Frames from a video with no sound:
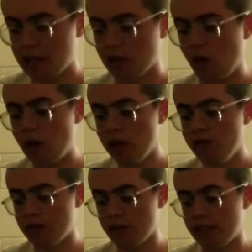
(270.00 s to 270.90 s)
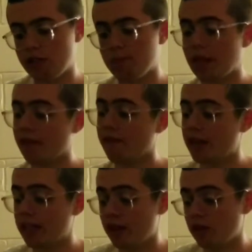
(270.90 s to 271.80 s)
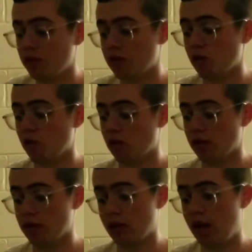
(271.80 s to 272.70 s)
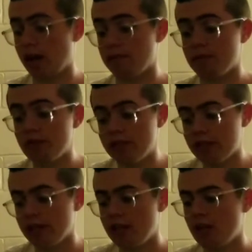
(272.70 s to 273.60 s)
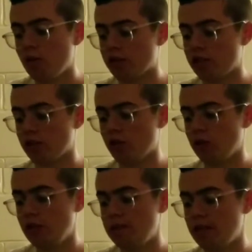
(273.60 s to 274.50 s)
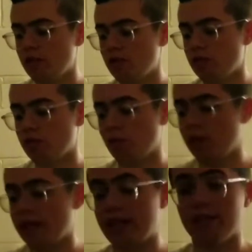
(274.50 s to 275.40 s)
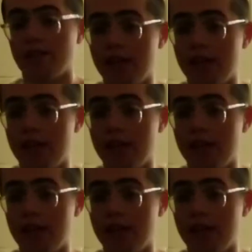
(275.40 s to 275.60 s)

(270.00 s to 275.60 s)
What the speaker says: So audiovisual aids would be like videos or music, which should only be used when they can